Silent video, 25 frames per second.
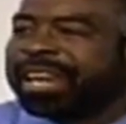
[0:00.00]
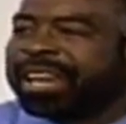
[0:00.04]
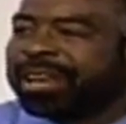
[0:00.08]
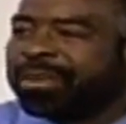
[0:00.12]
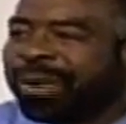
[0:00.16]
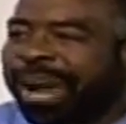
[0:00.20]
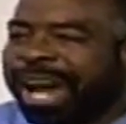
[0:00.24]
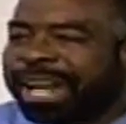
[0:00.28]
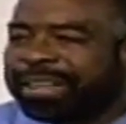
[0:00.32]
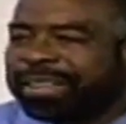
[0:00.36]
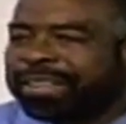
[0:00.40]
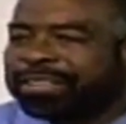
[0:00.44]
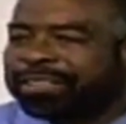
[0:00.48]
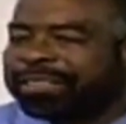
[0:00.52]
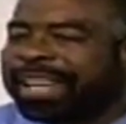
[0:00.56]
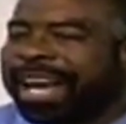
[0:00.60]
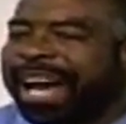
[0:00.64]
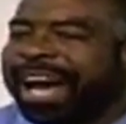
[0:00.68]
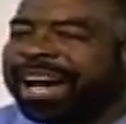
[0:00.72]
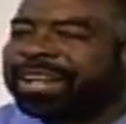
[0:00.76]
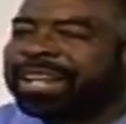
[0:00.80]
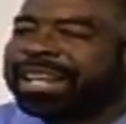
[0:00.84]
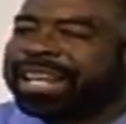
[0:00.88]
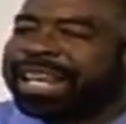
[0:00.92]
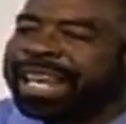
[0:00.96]
write this
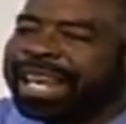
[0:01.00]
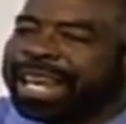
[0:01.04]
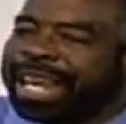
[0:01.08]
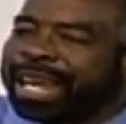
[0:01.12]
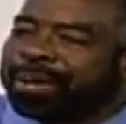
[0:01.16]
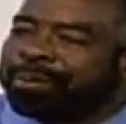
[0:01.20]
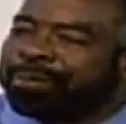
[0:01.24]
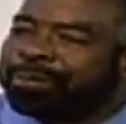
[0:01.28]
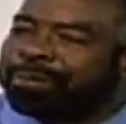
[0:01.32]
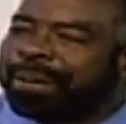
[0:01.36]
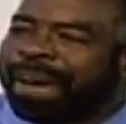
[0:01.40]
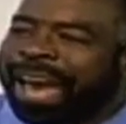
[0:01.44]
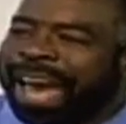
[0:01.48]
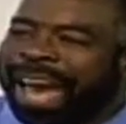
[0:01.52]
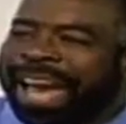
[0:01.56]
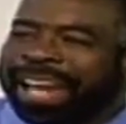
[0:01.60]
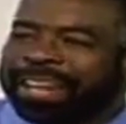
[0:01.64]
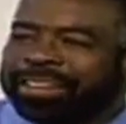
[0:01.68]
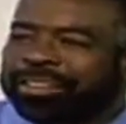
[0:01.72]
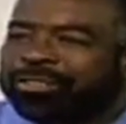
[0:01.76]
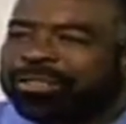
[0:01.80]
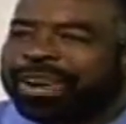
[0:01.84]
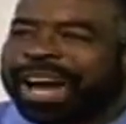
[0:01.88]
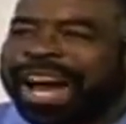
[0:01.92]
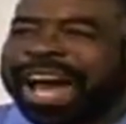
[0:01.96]
down,
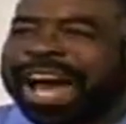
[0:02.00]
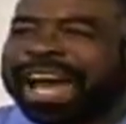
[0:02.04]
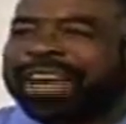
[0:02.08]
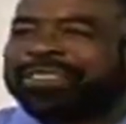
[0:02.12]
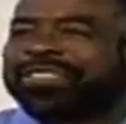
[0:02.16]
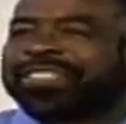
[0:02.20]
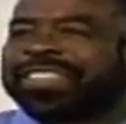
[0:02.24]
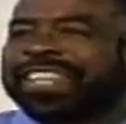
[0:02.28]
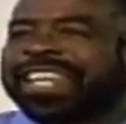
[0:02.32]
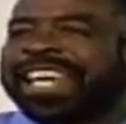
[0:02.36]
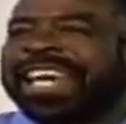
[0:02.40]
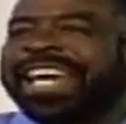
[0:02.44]
impact drives